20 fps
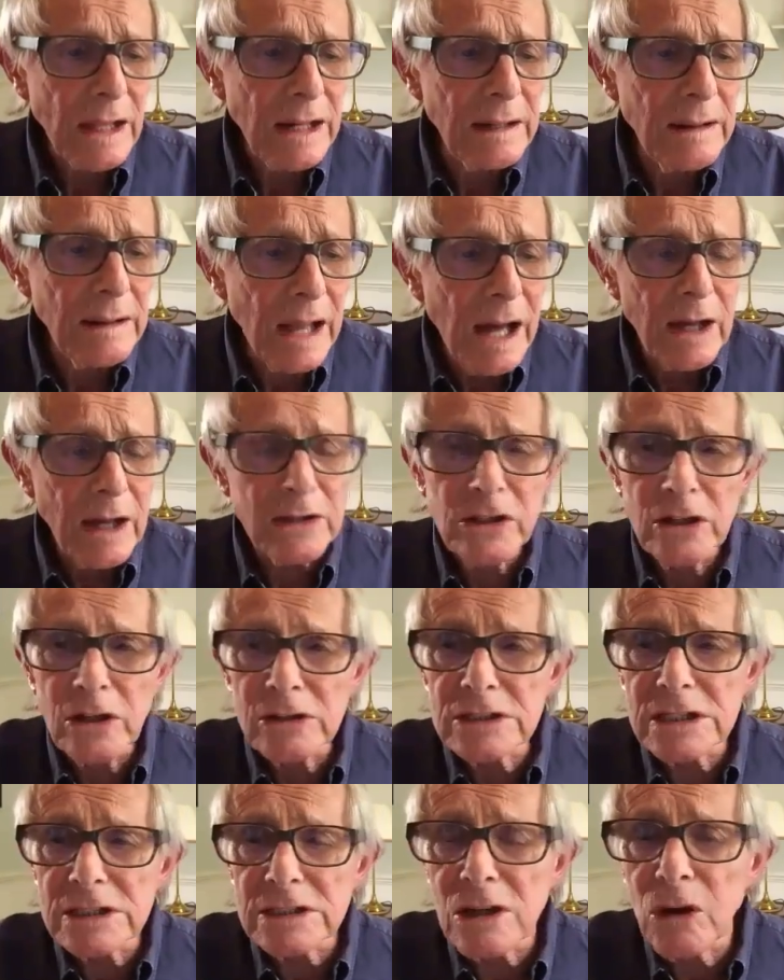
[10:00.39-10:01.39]

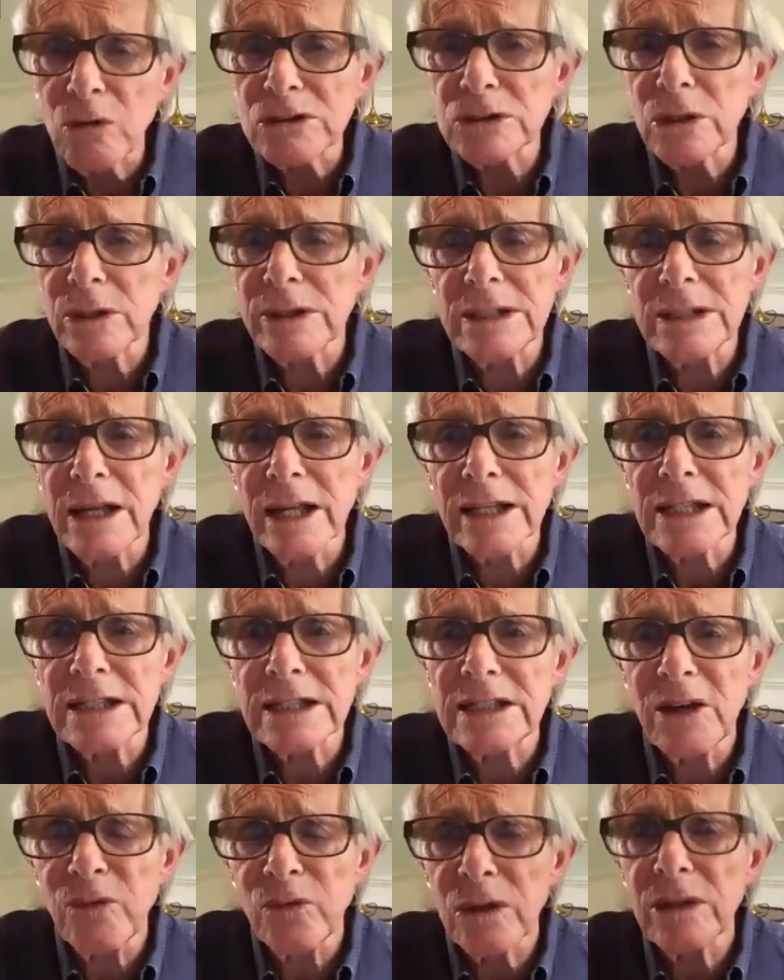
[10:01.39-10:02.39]
There's also
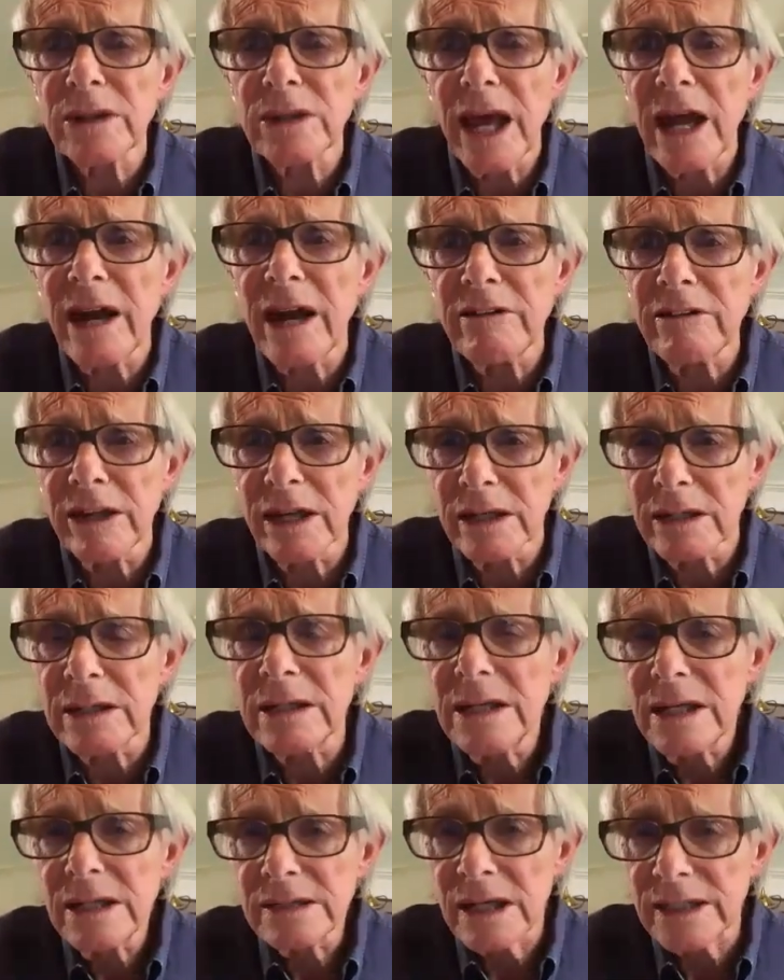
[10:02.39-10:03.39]
another difficult
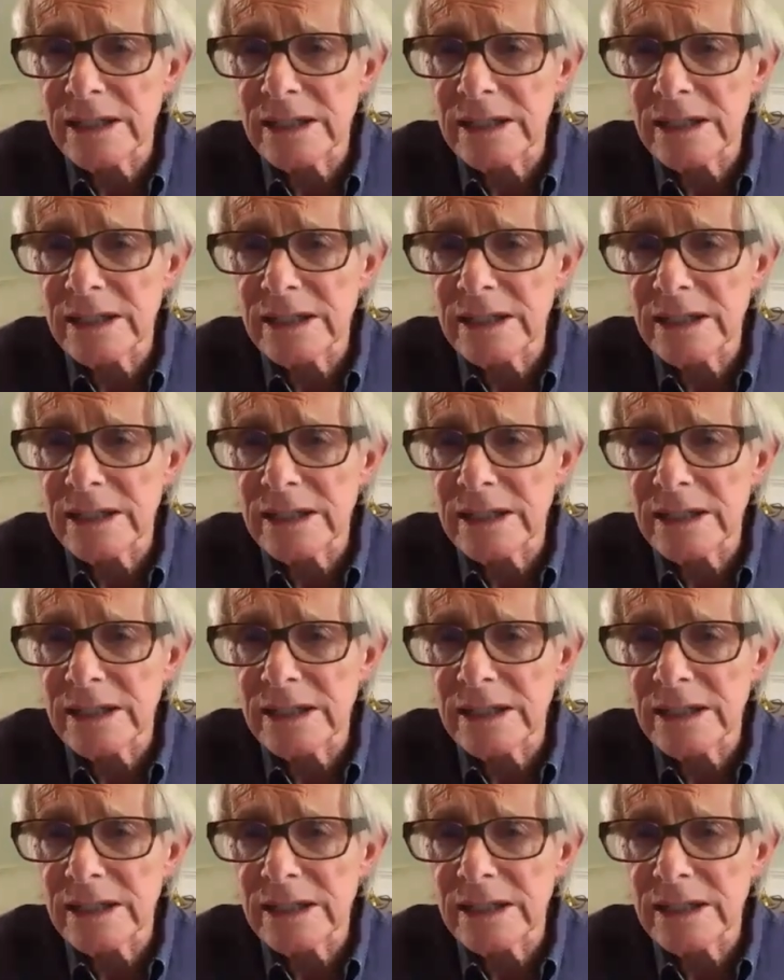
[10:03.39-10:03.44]
area